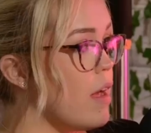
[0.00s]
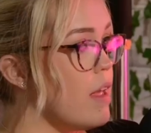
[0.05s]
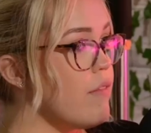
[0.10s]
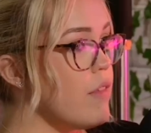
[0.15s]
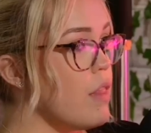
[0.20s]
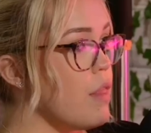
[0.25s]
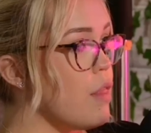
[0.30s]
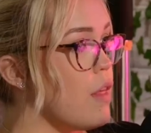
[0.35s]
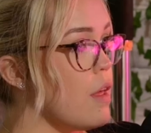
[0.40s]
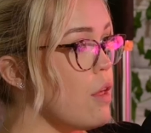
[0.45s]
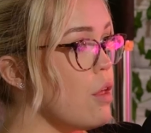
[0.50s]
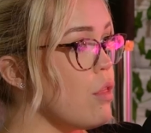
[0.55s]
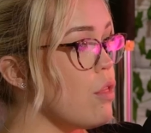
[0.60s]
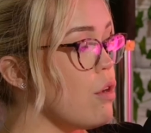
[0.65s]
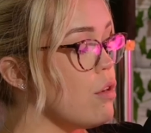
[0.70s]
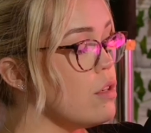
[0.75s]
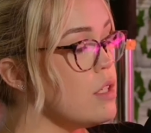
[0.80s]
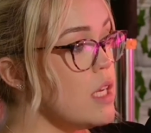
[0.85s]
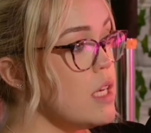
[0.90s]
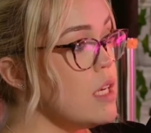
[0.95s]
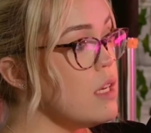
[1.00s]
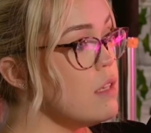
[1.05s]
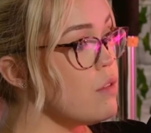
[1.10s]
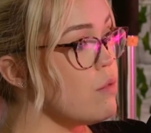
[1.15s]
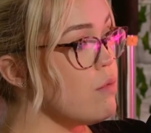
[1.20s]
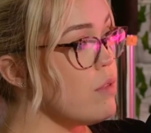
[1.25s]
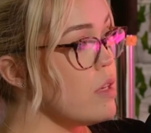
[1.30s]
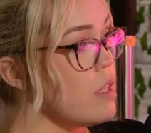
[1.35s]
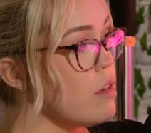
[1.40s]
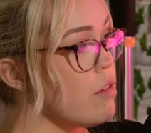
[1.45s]
I even think 13 is
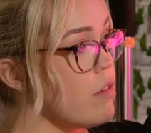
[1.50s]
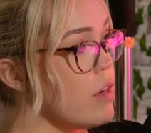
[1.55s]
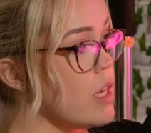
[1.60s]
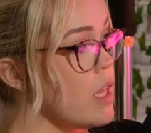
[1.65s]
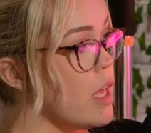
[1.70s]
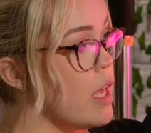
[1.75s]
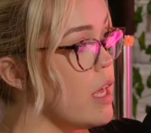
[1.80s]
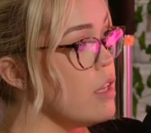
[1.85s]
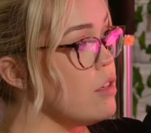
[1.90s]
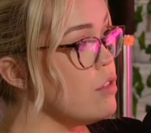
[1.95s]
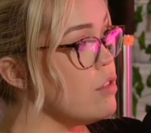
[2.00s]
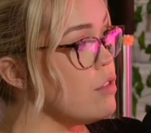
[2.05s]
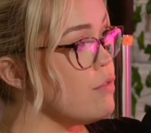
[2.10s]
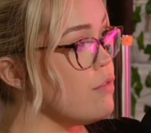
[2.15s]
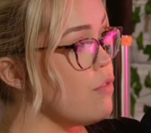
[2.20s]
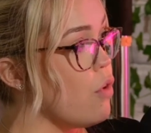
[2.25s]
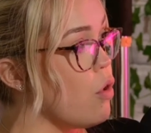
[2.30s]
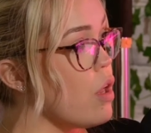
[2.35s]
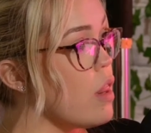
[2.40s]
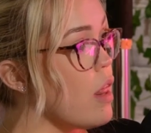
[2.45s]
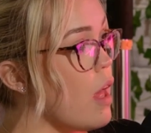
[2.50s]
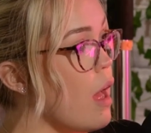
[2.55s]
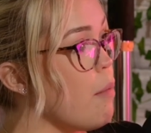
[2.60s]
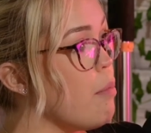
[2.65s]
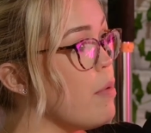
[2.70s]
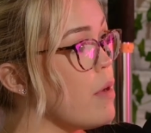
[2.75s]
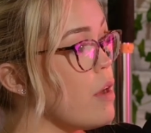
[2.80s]
a really great age for that,